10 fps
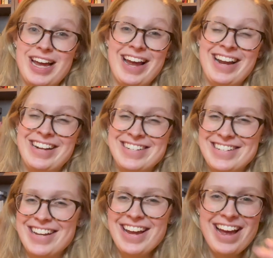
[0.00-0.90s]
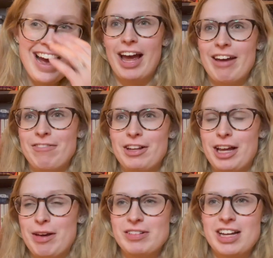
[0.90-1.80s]
and I feel
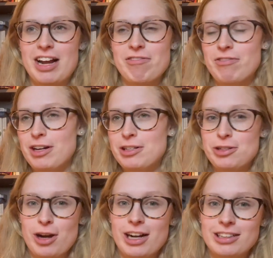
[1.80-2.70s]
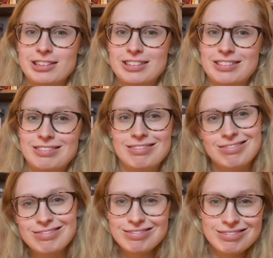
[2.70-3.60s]
like it was kind of fun to try to
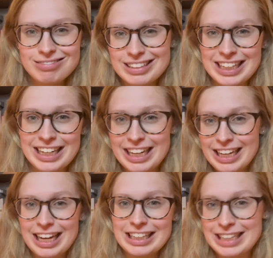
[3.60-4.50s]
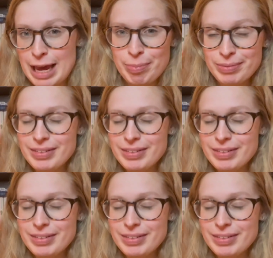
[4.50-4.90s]
escape